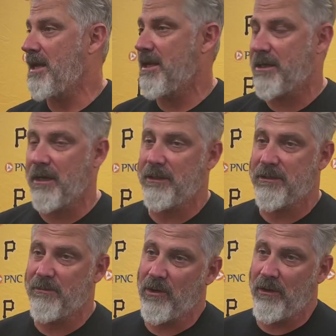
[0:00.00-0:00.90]
He and Tuck did
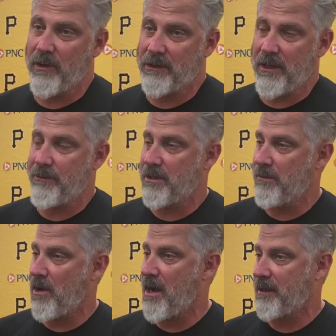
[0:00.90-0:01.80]
some early work today with
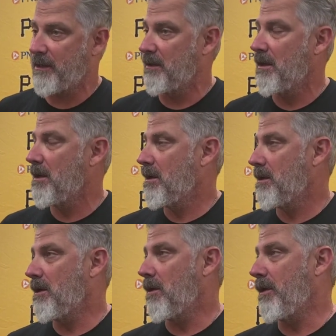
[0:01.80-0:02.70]
T-Brock, and,
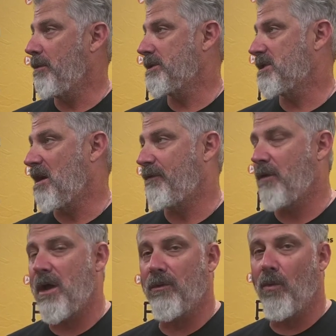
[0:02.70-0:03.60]
it was stuff
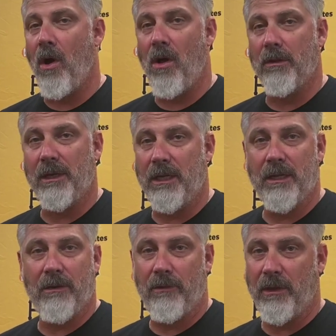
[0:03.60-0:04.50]
around the wall, and he
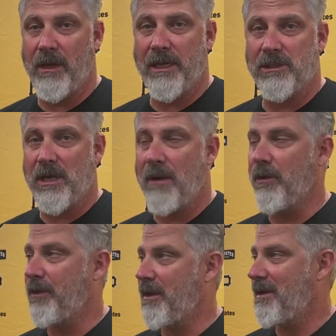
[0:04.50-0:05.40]
did a really nice job with it.